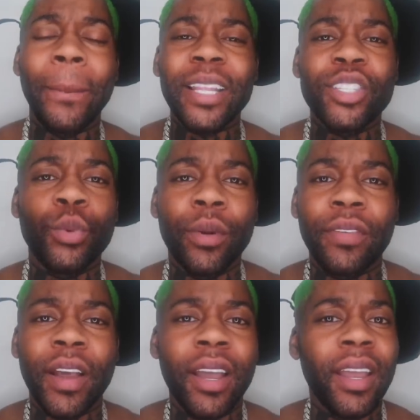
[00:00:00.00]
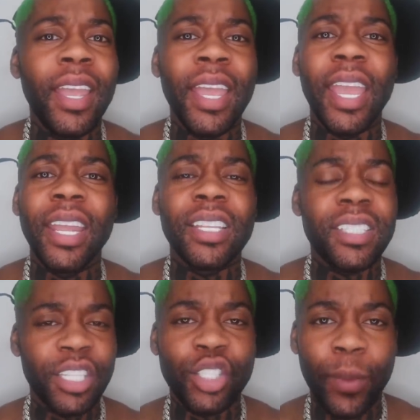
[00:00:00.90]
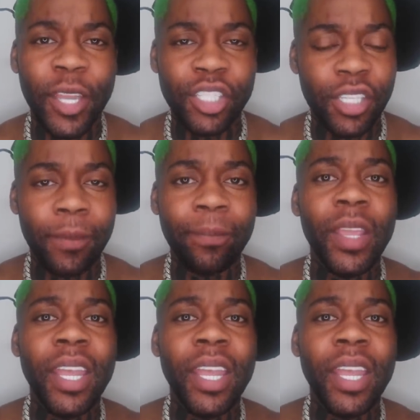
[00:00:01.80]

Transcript: battle with her in a situation.